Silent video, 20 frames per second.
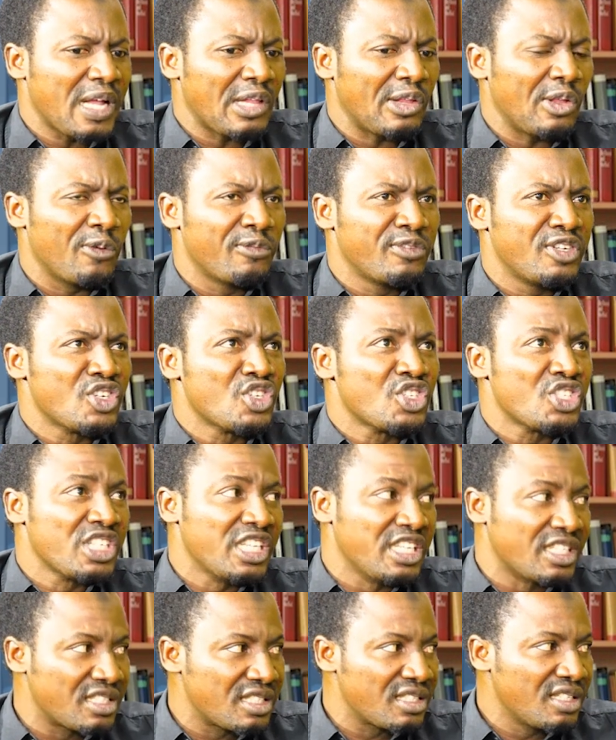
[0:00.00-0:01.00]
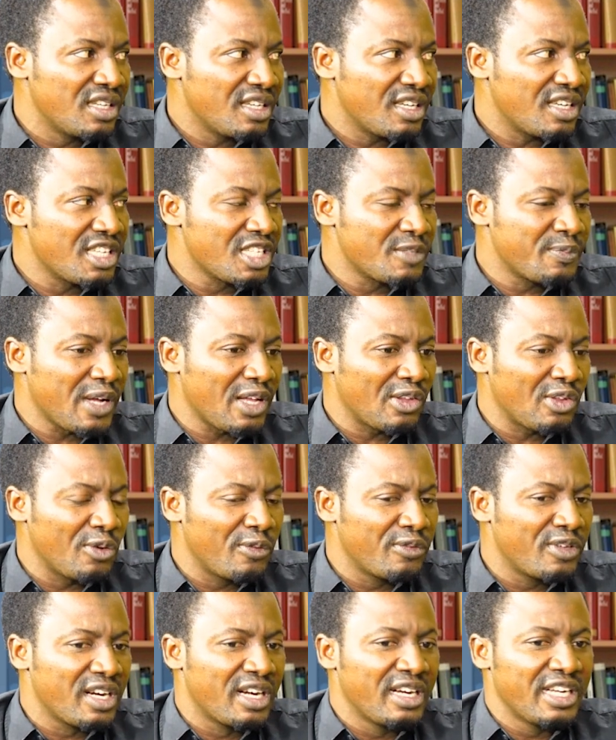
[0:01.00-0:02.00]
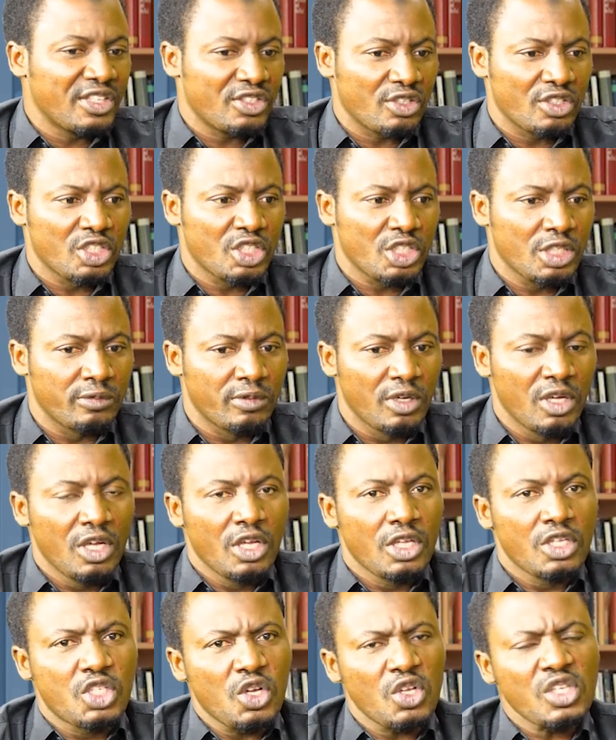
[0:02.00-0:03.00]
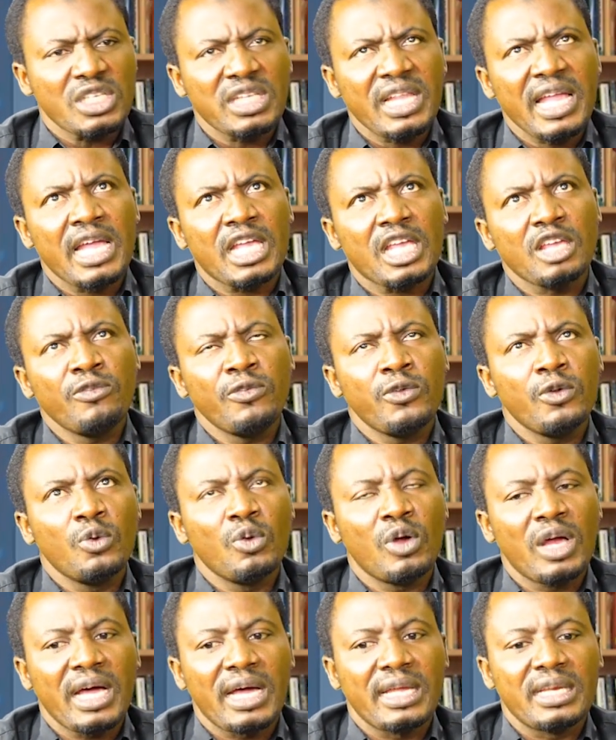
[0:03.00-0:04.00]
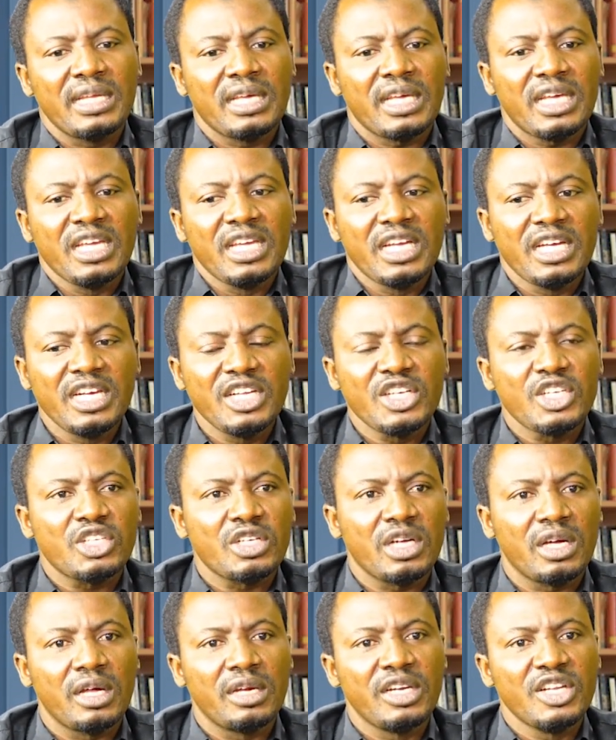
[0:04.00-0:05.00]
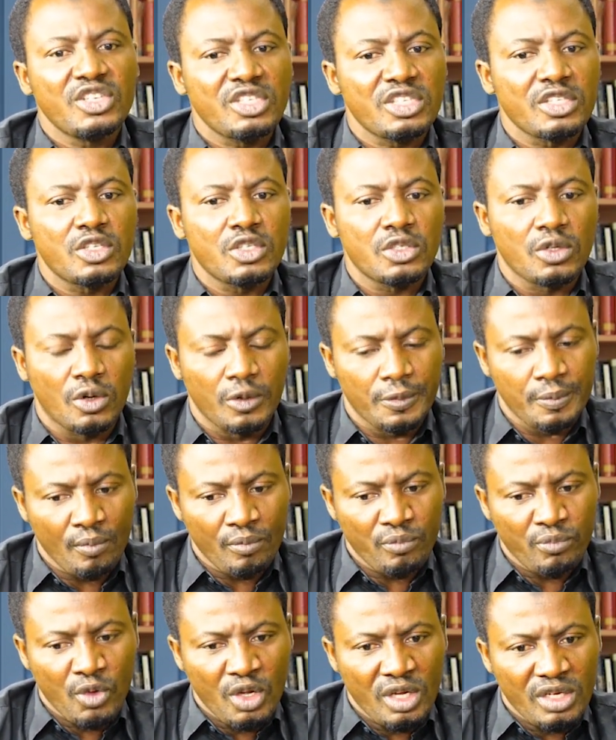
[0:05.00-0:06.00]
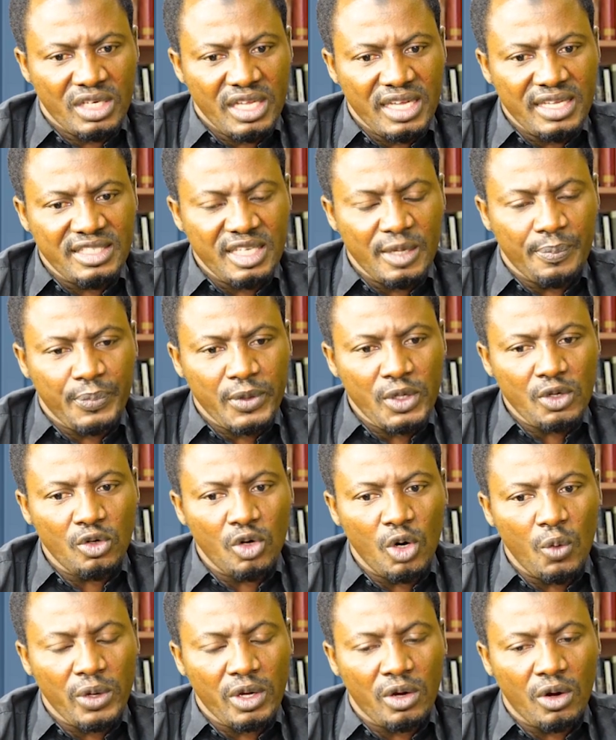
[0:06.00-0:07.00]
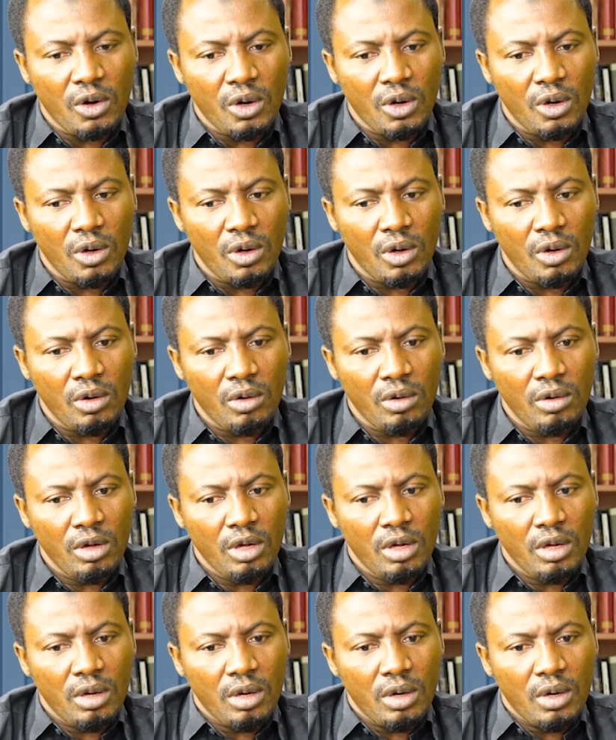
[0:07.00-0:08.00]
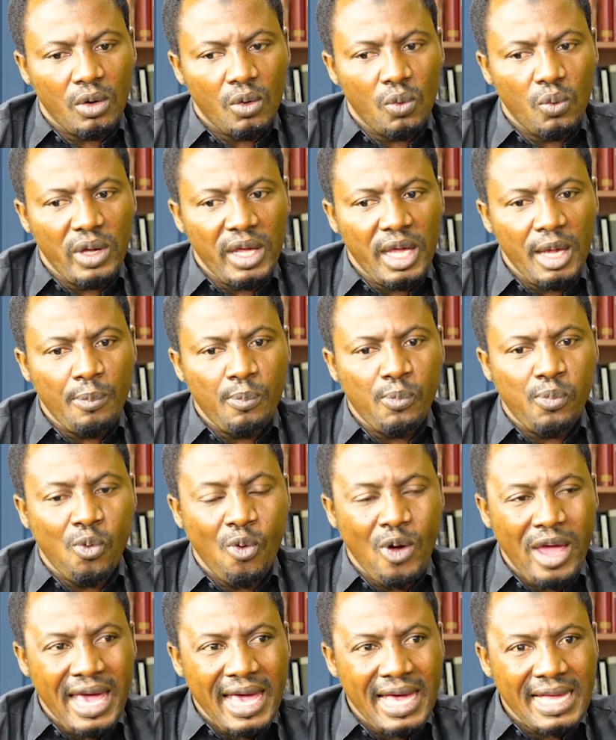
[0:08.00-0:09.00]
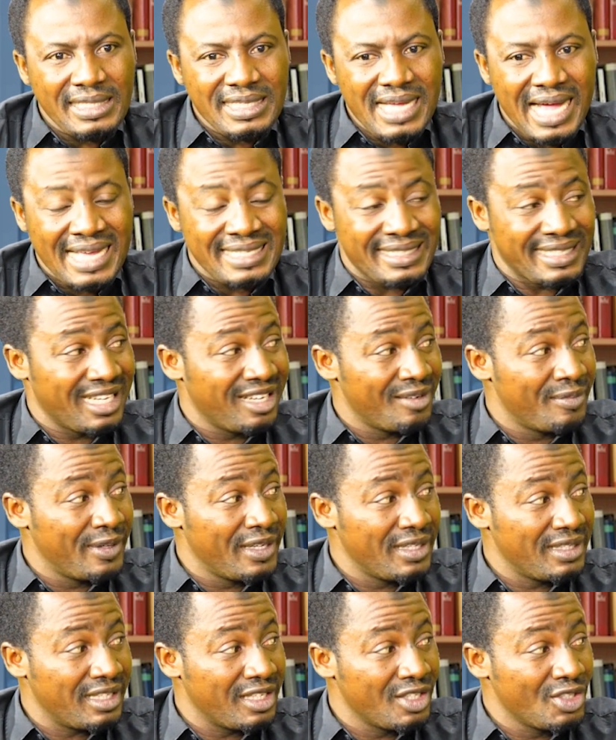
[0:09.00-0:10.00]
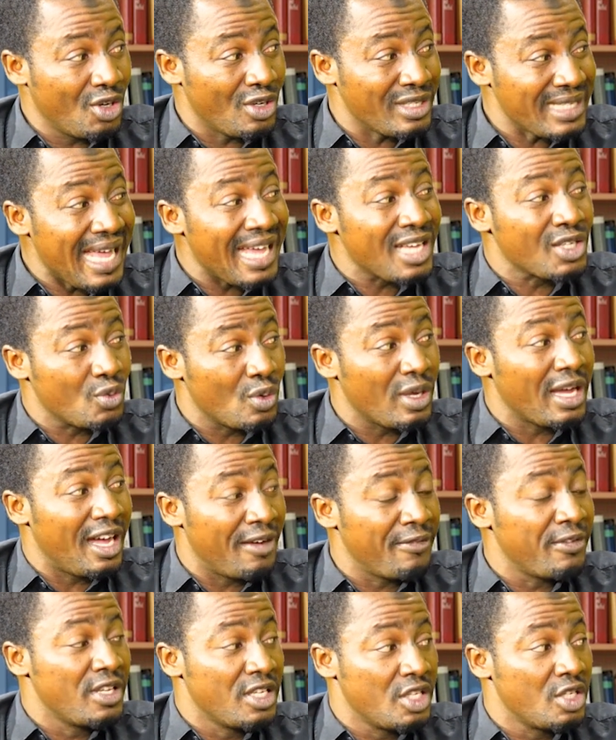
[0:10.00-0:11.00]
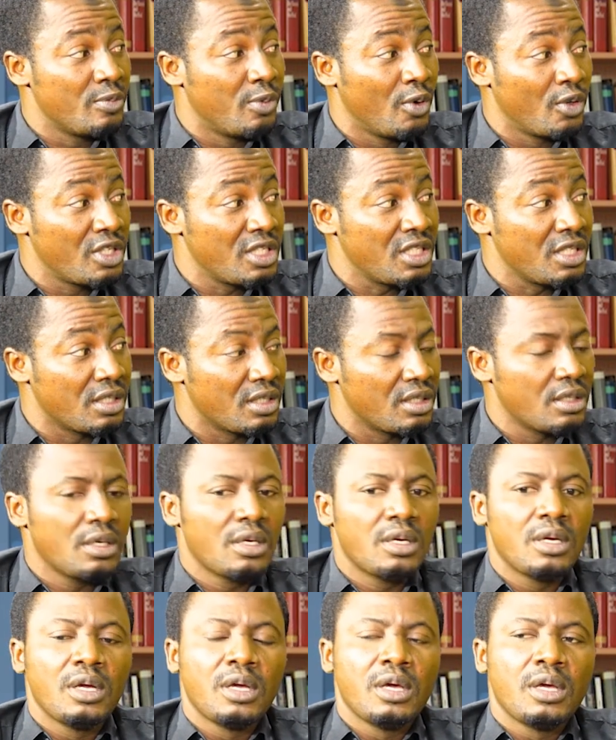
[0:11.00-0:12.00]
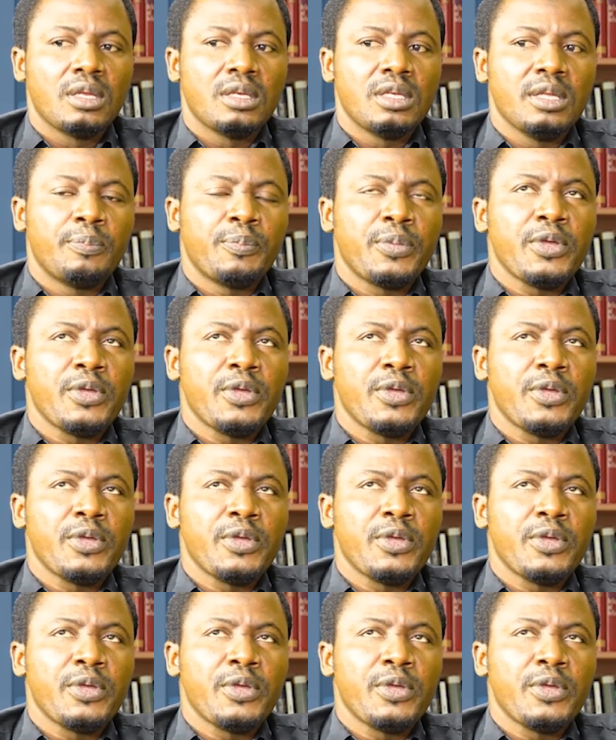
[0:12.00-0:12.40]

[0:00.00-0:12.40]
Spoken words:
part of the trade. Is part of the relationship. Just like if you look at the English literature, there's a period we call where poets are celebrated, just as we have in Djibouti, the